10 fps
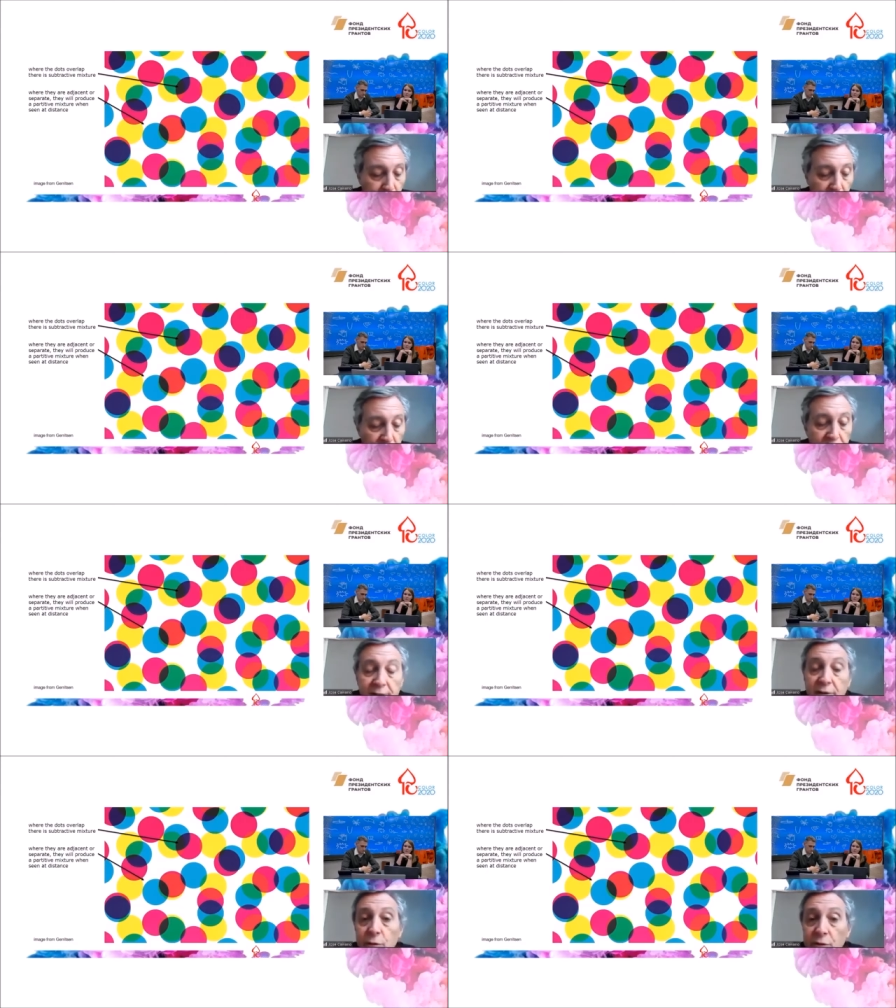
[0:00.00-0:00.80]
That is
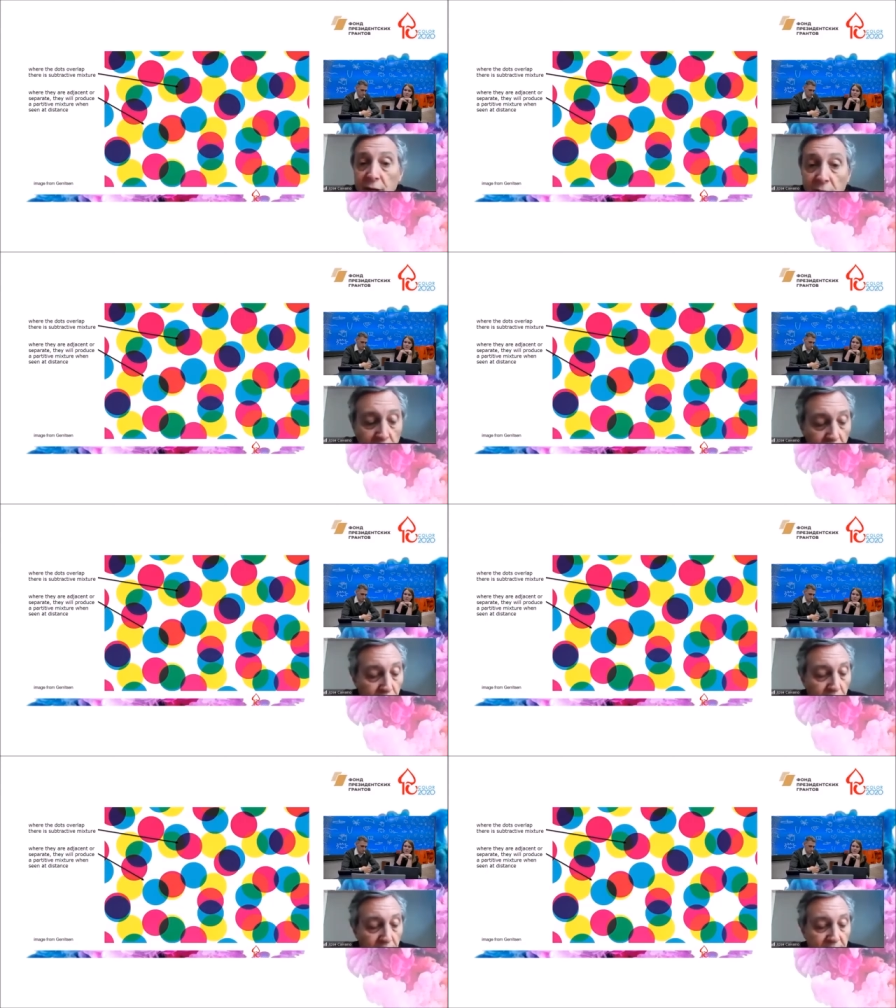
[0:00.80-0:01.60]
to say,
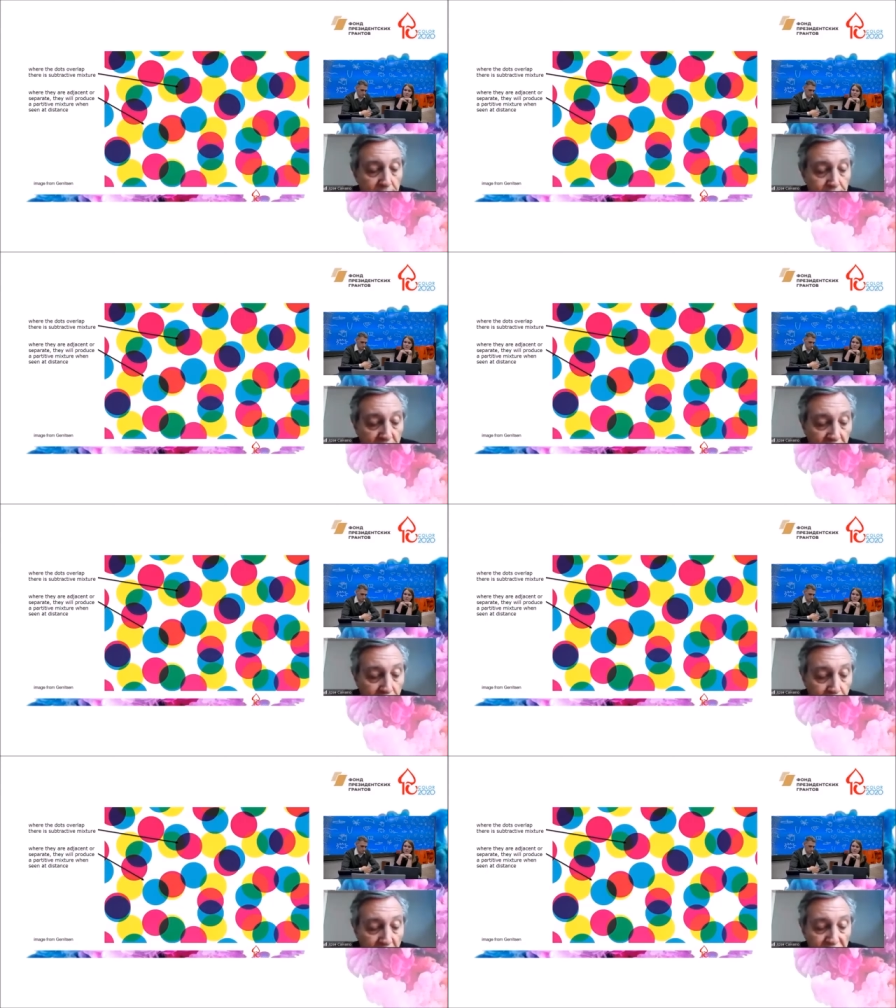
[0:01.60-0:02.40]
a subtractive
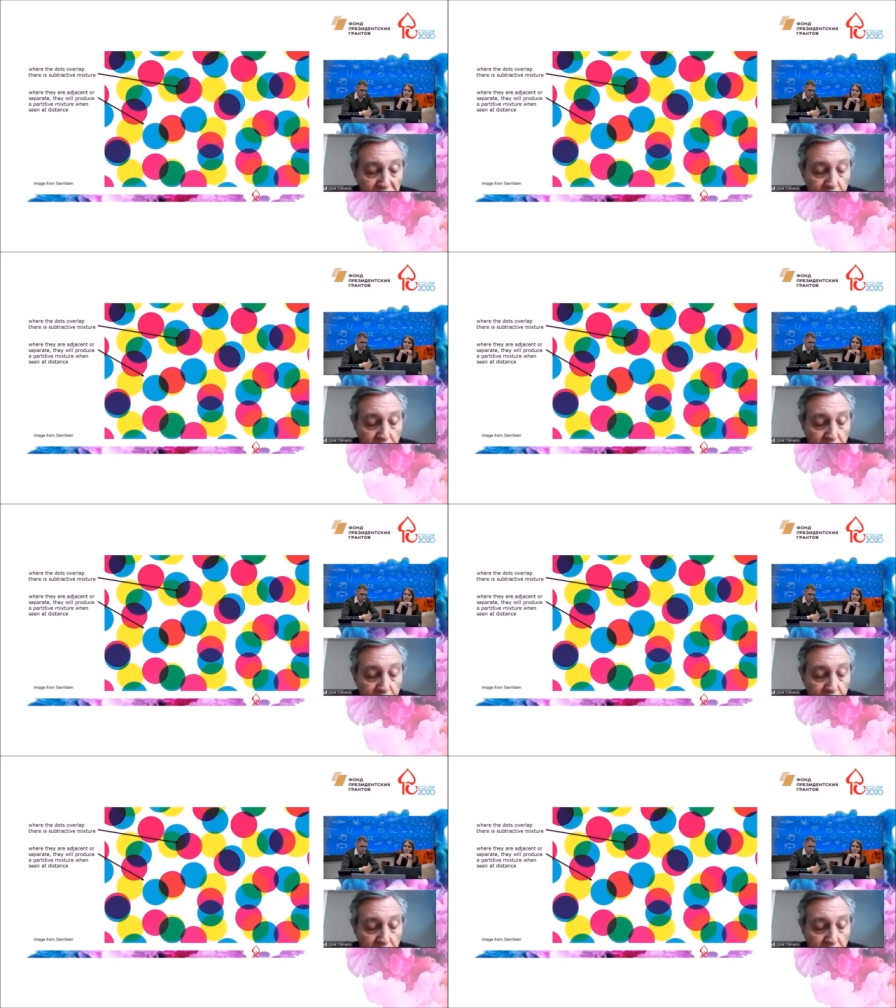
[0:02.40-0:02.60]
mixture.